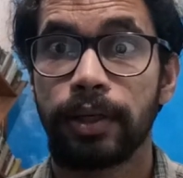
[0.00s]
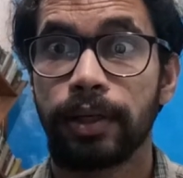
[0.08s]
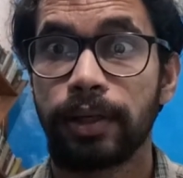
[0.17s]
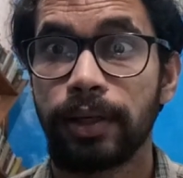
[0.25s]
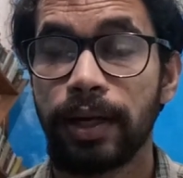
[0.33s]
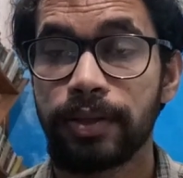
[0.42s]

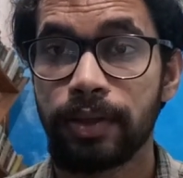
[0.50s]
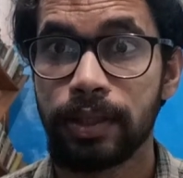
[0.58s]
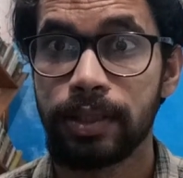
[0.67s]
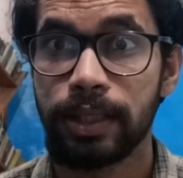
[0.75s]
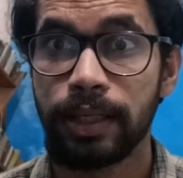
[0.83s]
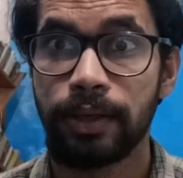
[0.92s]
As you can
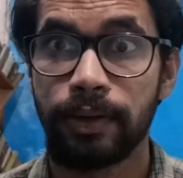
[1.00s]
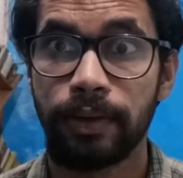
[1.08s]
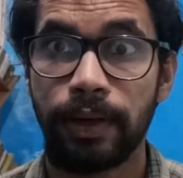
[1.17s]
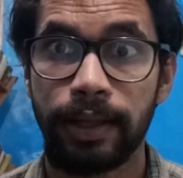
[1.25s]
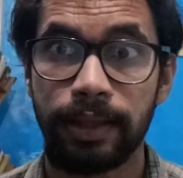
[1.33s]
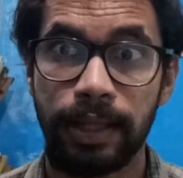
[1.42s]
see,
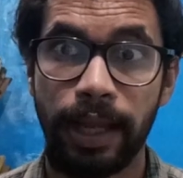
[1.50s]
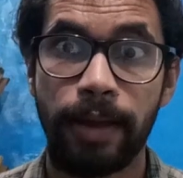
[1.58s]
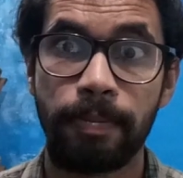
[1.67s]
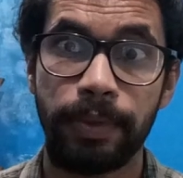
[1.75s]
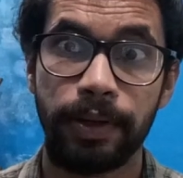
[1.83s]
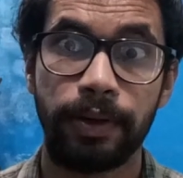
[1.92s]
the
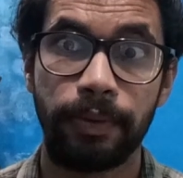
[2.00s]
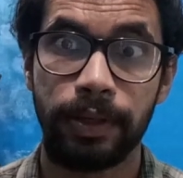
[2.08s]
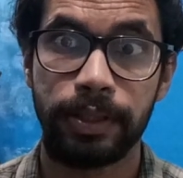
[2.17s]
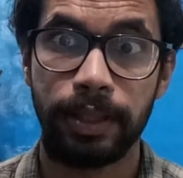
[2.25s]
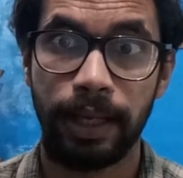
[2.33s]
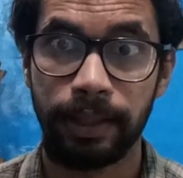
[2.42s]
emperor
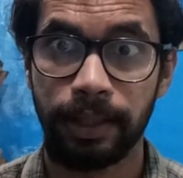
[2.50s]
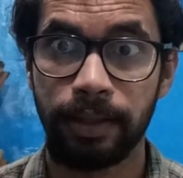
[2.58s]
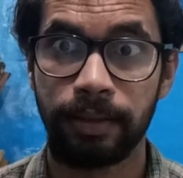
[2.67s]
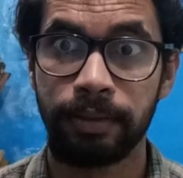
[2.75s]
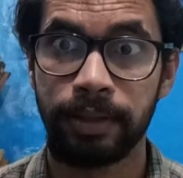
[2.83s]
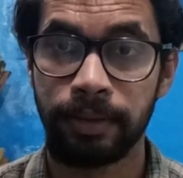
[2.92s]
was like
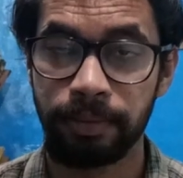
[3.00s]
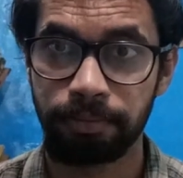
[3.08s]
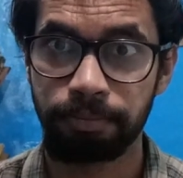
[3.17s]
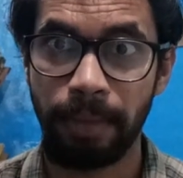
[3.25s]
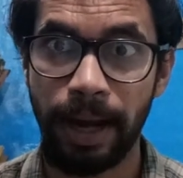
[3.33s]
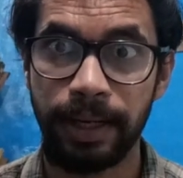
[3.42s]
the
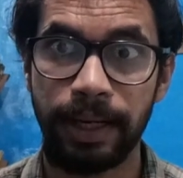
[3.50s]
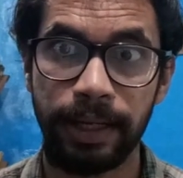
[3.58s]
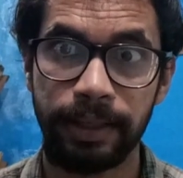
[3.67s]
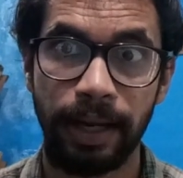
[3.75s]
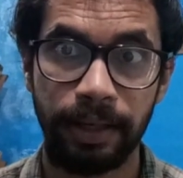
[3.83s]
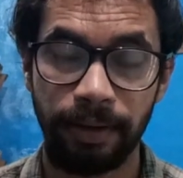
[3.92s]

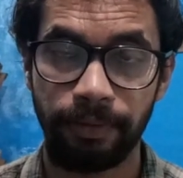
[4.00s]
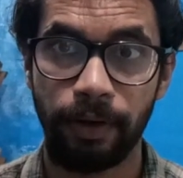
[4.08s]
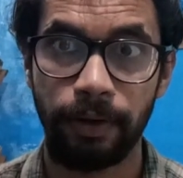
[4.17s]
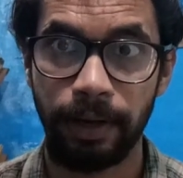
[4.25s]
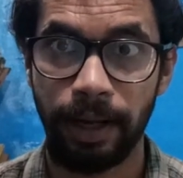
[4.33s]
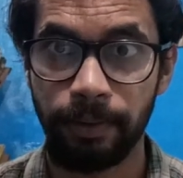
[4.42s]
mandate that they
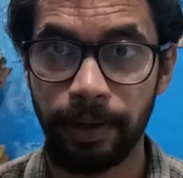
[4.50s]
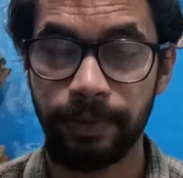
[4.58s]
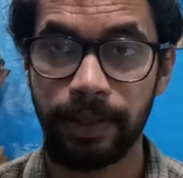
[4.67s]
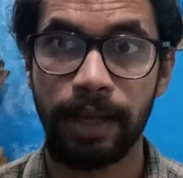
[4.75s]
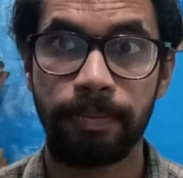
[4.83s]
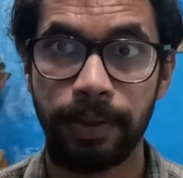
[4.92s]
followed, like whatever
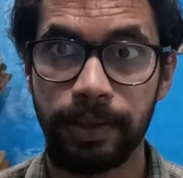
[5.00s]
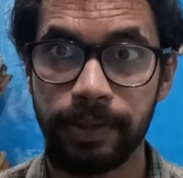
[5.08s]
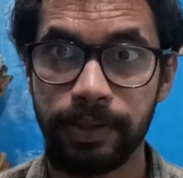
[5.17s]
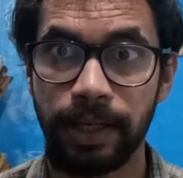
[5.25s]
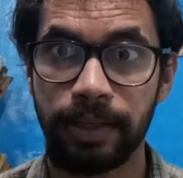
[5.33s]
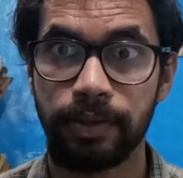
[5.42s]
the emperor
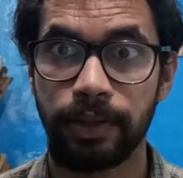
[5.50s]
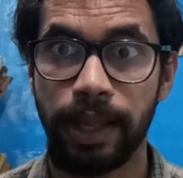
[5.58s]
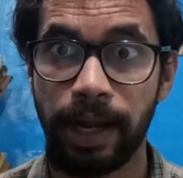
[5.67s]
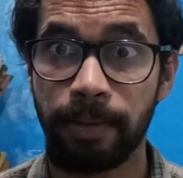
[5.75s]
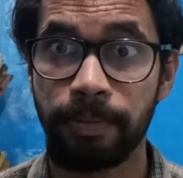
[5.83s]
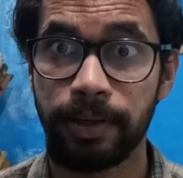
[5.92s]
said. So
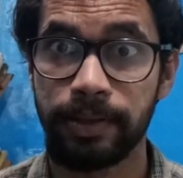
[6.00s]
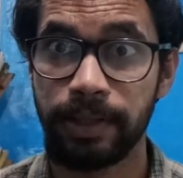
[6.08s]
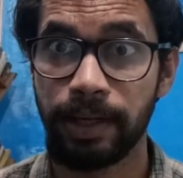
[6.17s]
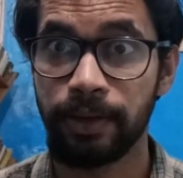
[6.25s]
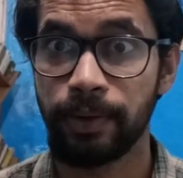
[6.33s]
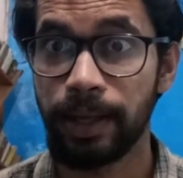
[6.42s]
their emperor
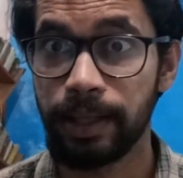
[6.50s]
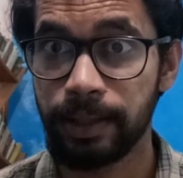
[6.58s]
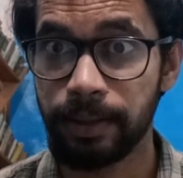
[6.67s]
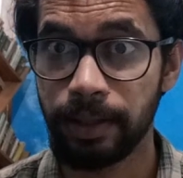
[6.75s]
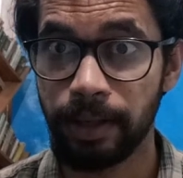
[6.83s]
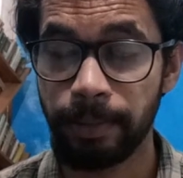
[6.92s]
said, you hate
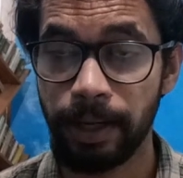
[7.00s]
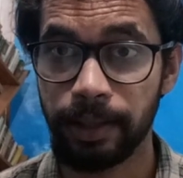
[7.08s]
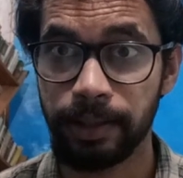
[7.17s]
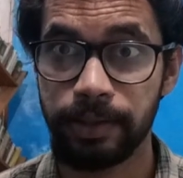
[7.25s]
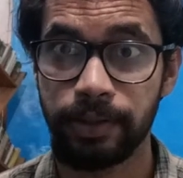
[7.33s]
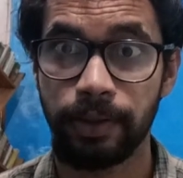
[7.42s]
the
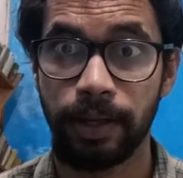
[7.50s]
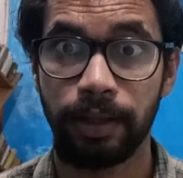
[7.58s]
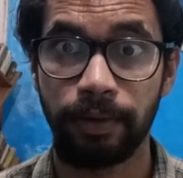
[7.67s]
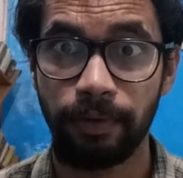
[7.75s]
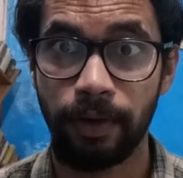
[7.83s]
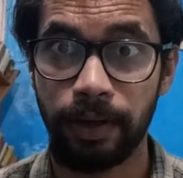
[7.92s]
Americans, you hate
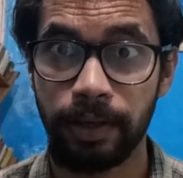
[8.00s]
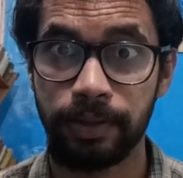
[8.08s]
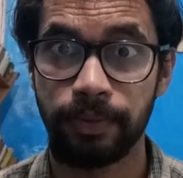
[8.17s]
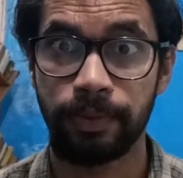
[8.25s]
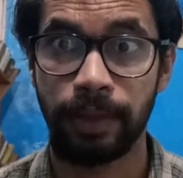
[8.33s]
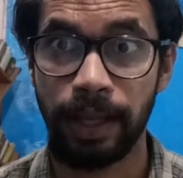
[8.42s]
the foreigners,
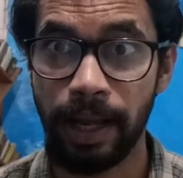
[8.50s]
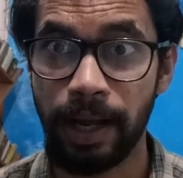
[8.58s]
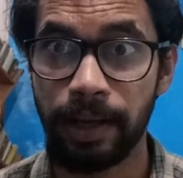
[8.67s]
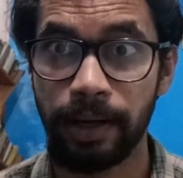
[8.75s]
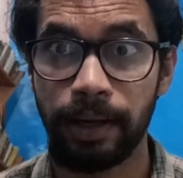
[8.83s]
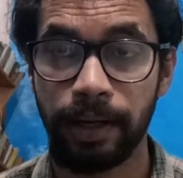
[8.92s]
they
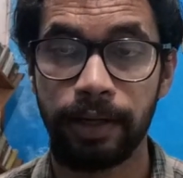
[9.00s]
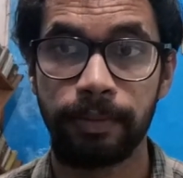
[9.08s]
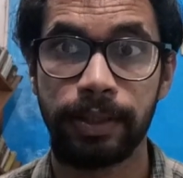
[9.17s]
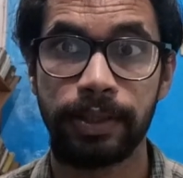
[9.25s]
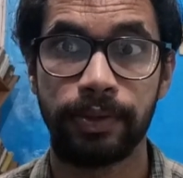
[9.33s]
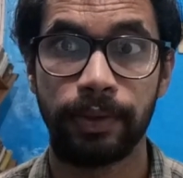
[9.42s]
are our
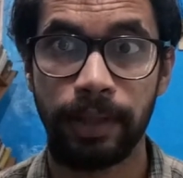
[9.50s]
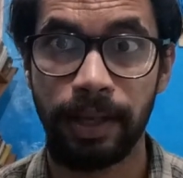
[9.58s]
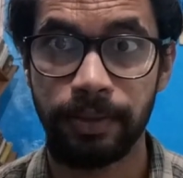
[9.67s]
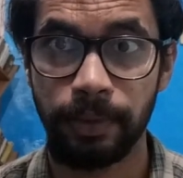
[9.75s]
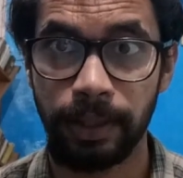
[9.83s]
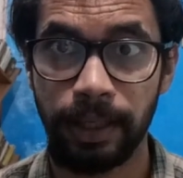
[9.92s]
enemies. So
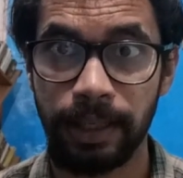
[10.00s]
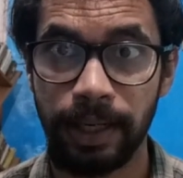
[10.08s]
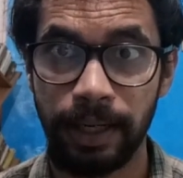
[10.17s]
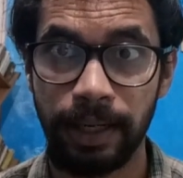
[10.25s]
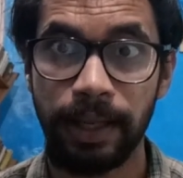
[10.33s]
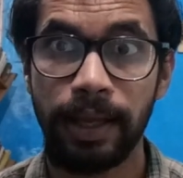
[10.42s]
that's what they
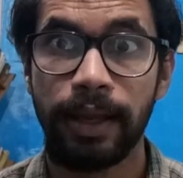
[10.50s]
did.